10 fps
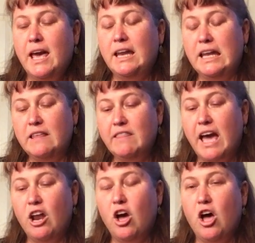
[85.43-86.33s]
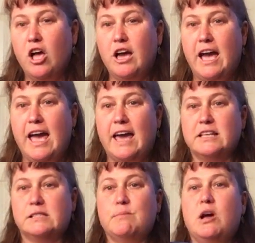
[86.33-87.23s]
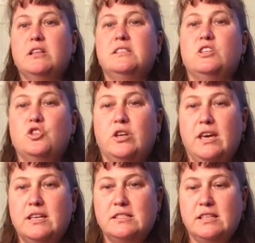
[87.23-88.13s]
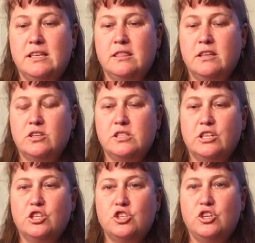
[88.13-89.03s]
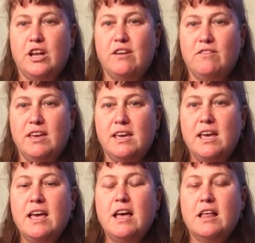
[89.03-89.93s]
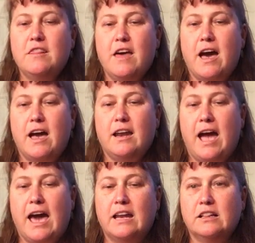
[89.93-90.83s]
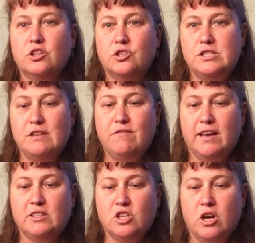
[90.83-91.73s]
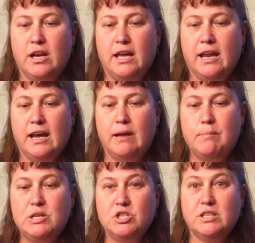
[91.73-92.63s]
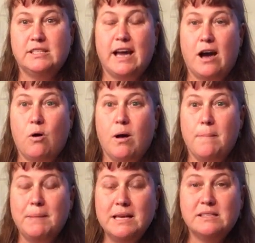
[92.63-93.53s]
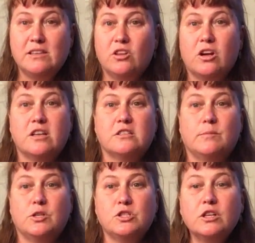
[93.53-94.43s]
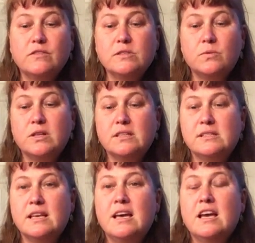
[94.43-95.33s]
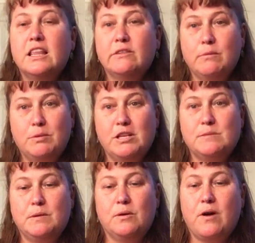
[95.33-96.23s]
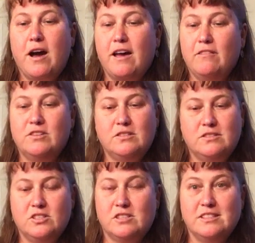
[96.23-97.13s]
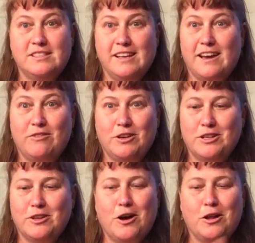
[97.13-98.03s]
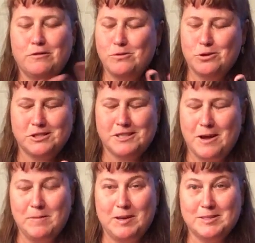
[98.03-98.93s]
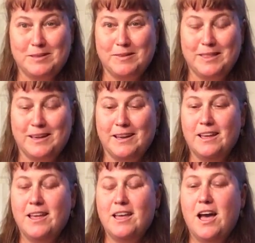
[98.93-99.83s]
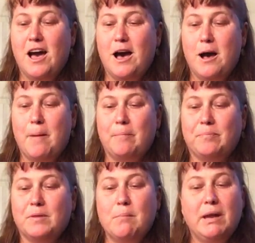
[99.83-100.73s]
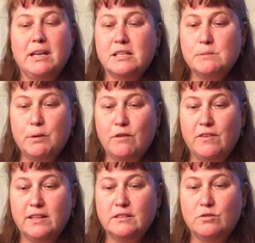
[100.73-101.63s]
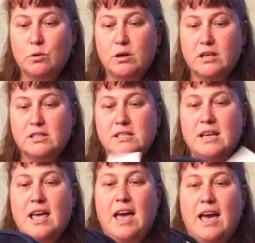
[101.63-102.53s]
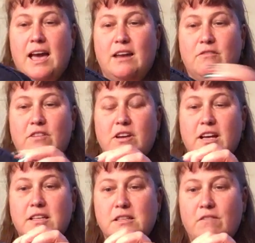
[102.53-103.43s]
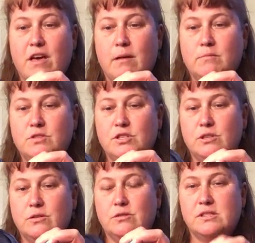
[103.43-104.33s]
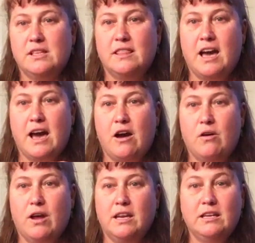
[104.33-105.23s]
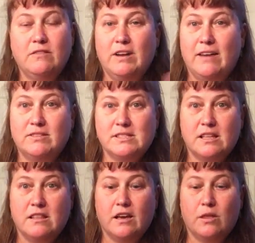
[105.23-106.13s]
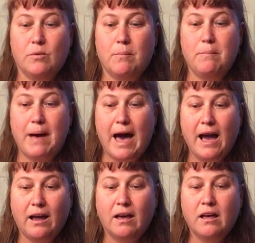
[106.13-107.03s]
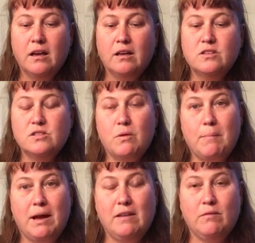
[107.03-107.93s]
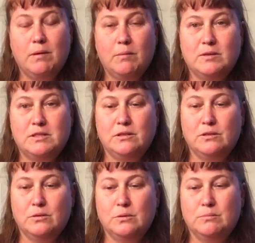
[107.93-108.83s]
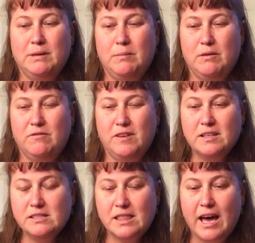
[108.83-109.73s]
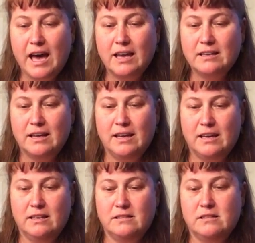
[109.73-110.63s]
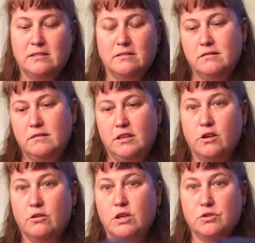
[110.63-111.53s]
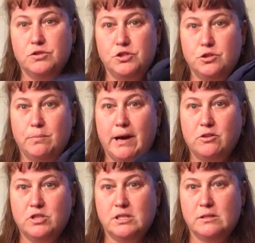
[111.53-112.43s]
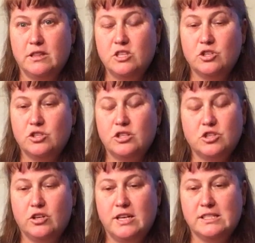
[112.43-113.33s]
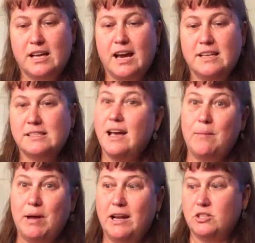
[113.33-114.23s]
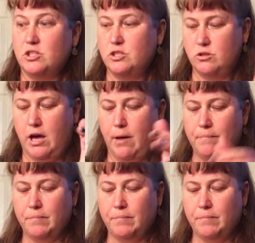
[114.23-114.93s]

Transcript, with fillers: And in that haul, I had a small essential case in their signature navy that had a little defect on it. And I had mentioned how amazing their customer service was. The replacement arrived just a day after I did the haul, of course. Timing is everything. But it is perfect, of course. And very nice of them to send that out. I didn't even have to send the other one back. So I might even be able to maybe fix that and, you know, use two pouches. These are such a great size. I might actually do that.